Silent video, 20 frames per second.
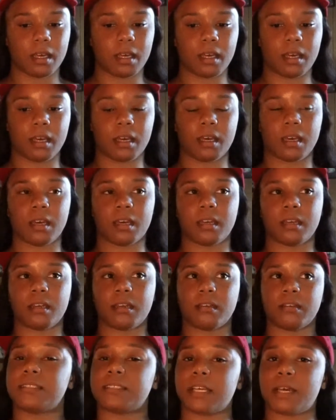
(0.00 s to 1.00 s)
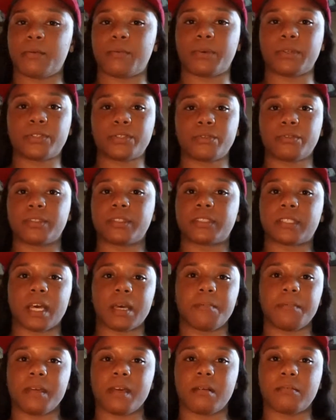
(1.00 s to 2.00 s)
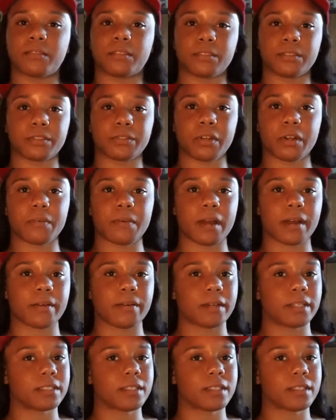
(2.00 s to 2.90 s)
And say, well, shoot, just take me up to the store right quick.